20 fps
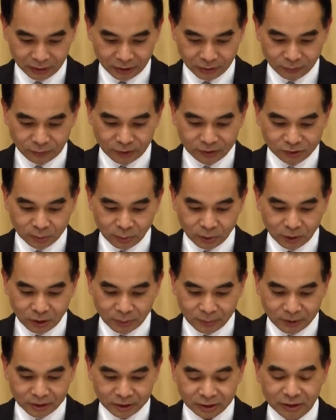First of all,
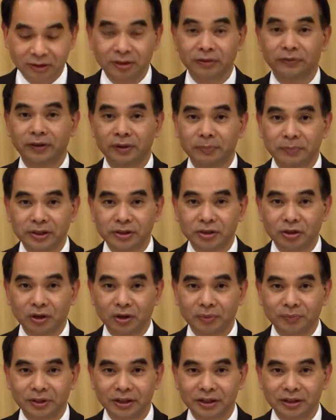about the development
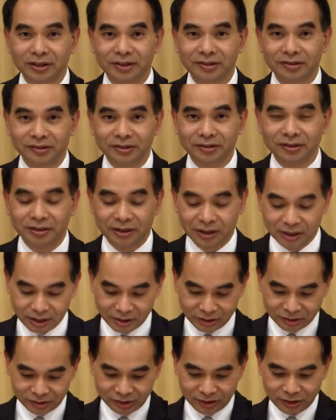of the eastern
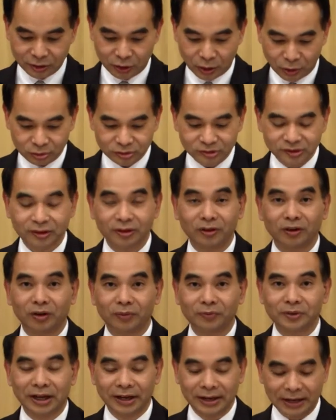sea coast
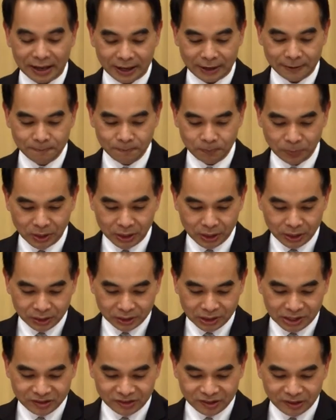of Thailand,
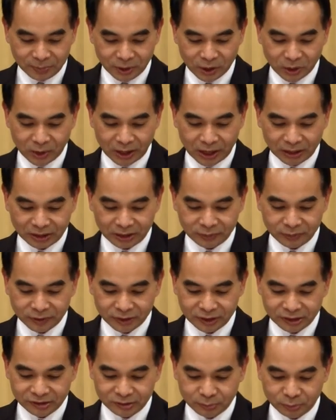the NCPO had
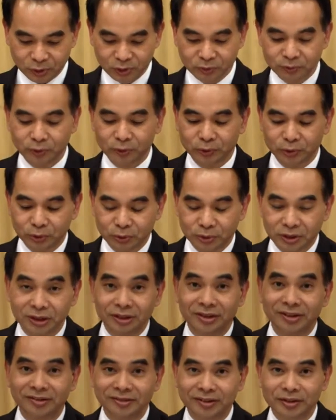given its approval to the
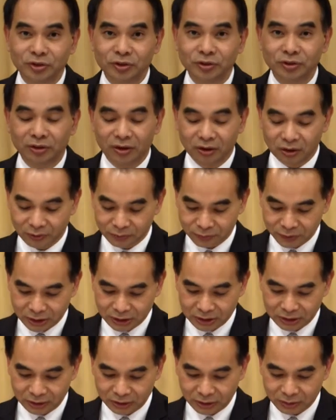decision of
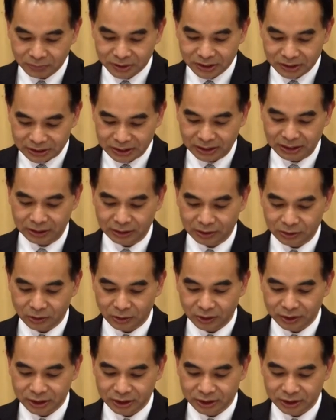the Committee
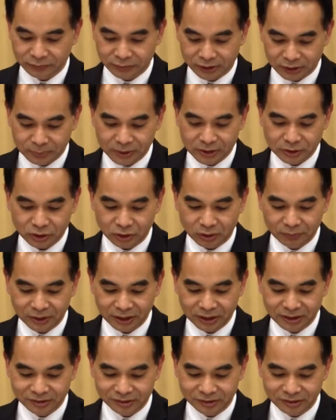on the Development of
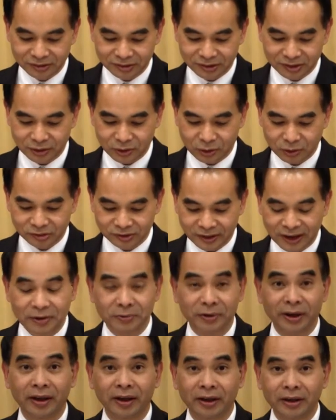the Eastern Sea Coast
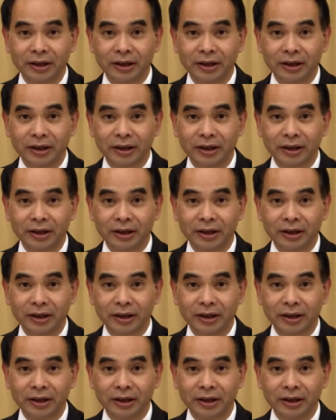Area